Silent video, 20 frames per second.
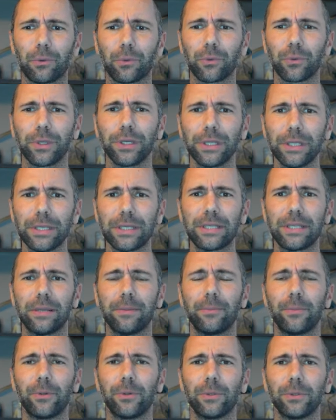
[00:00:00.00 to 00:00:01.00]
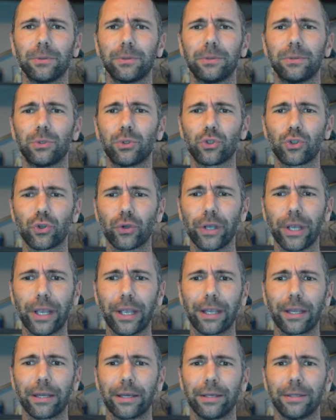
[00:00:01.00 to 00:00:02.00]
really simple
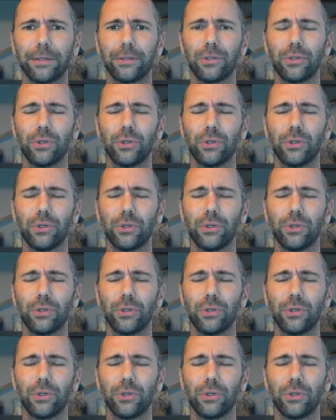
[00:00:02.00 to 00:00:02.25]
trick